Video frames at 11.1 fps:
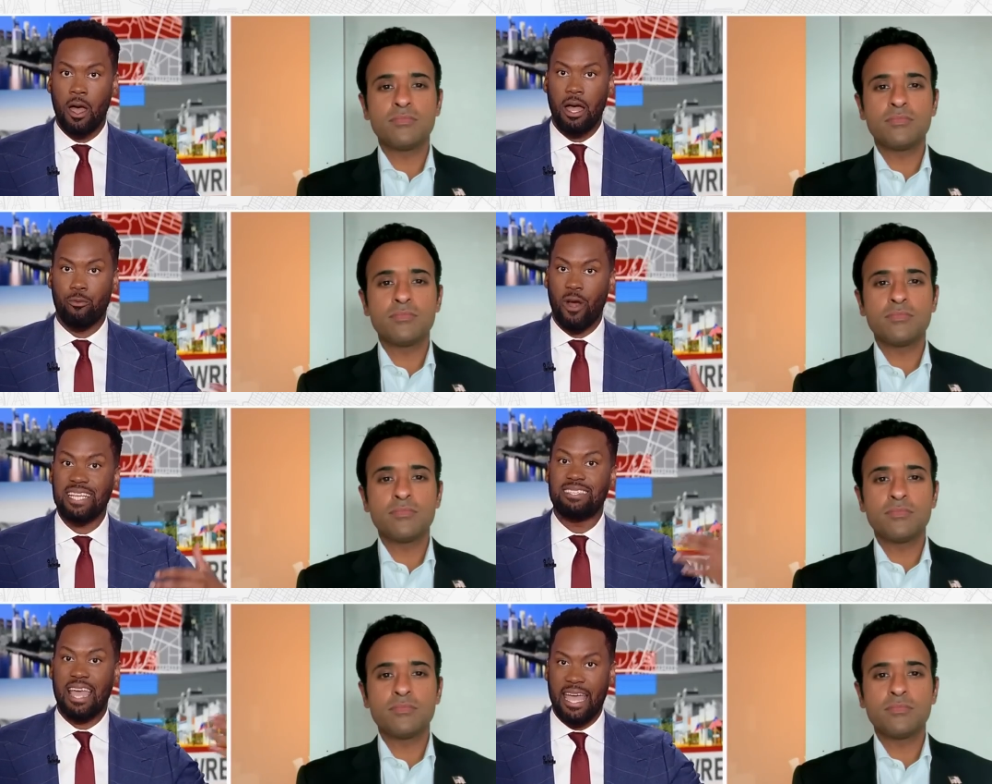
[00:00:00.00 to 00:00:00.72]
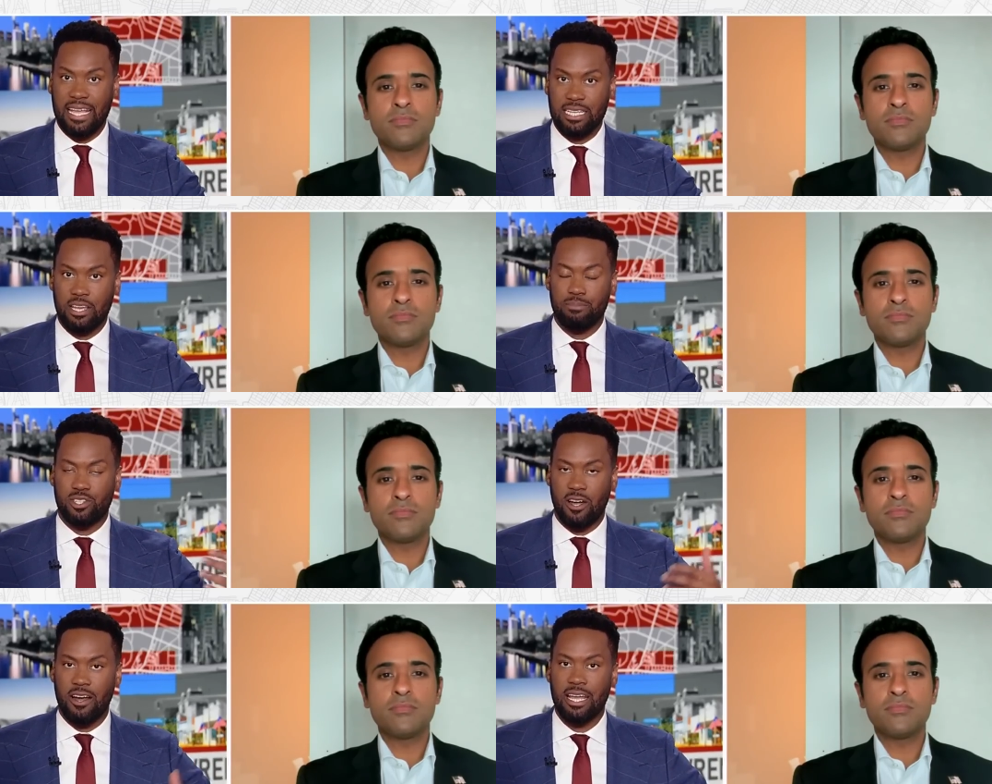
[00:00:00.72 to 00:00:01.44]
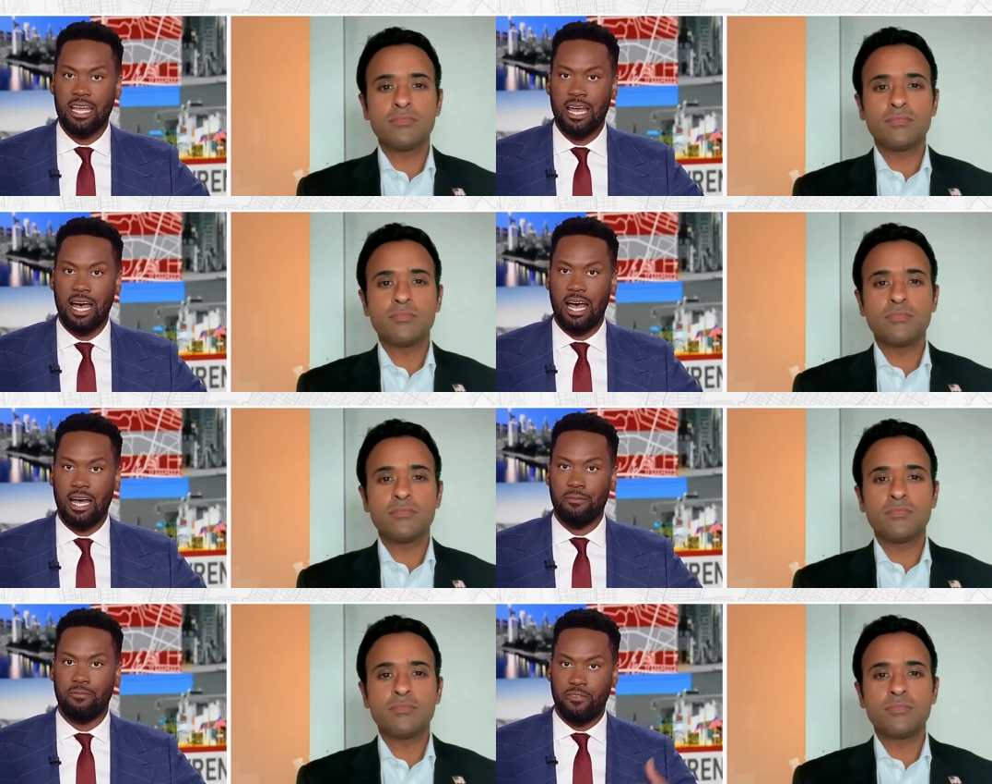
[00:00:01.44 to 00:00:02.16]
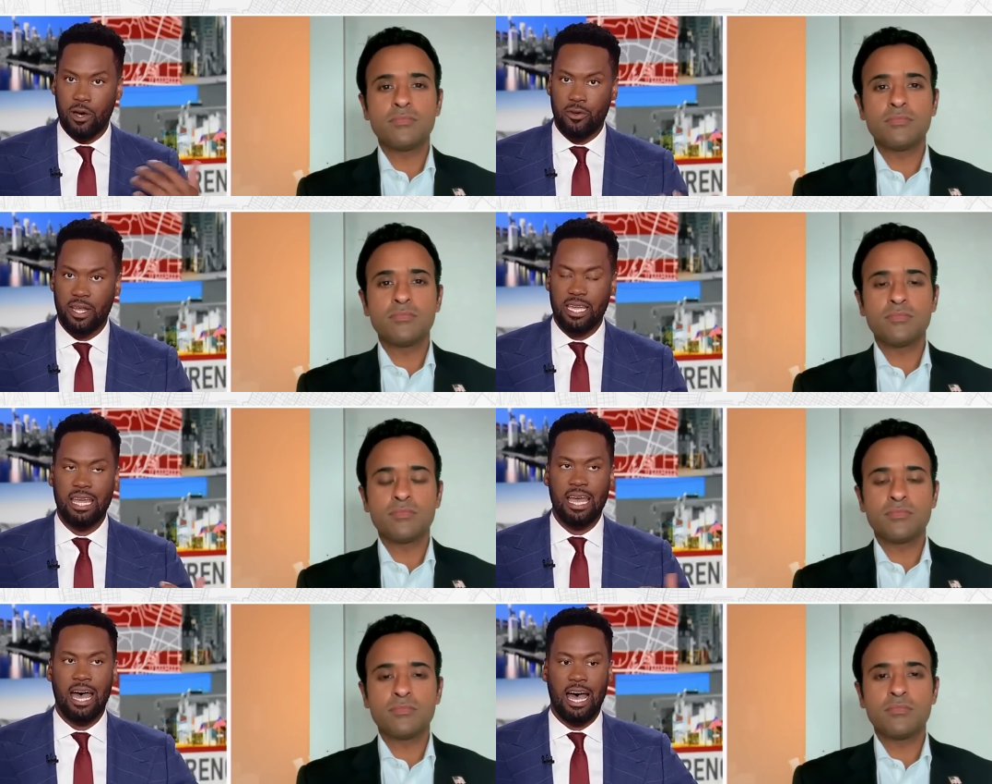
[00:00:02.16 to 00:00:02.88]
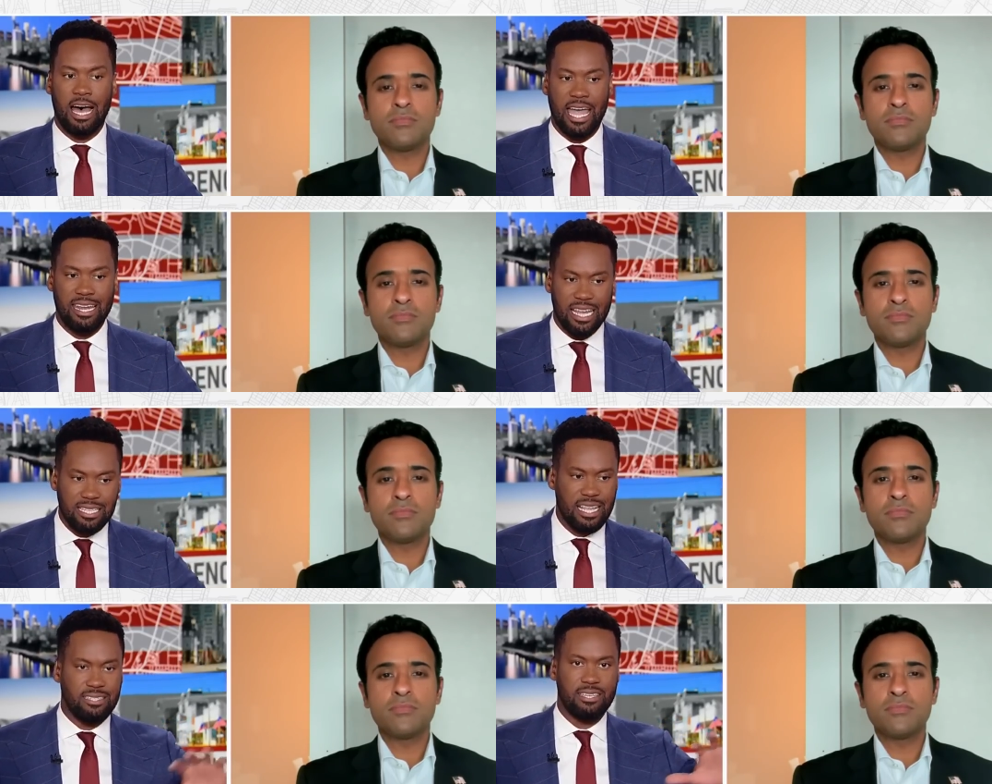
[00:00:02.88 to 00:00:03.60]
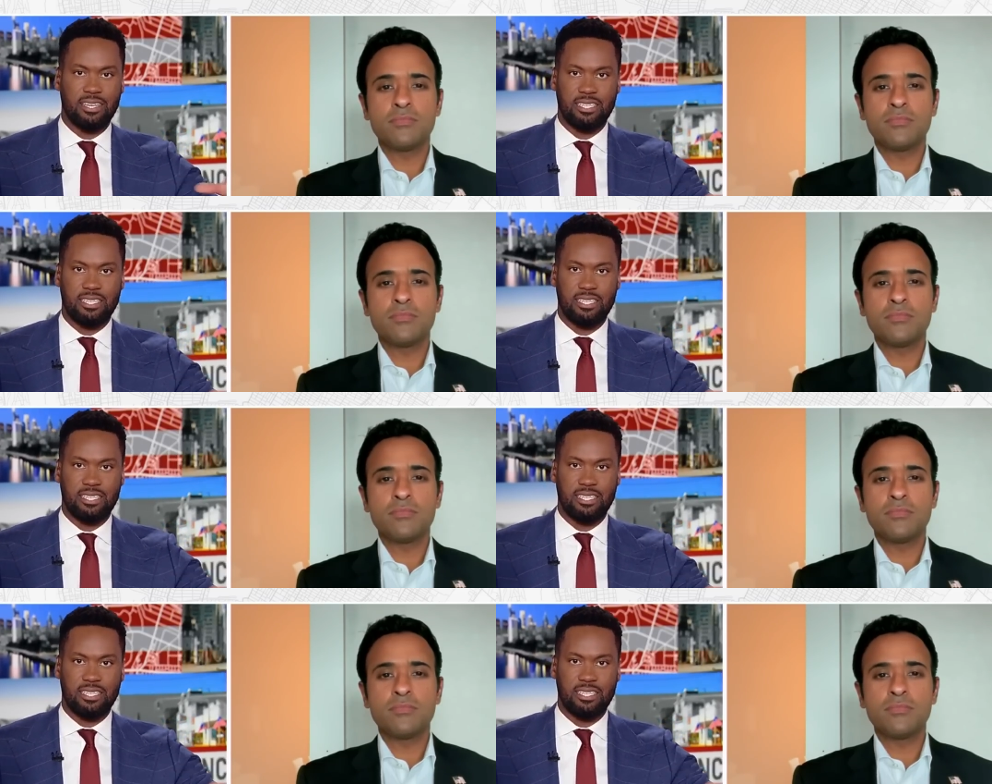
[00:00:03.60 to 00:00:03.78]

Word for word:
Speaker 1: raise the age, I'm sorry, uh, voting, uh, unless they took a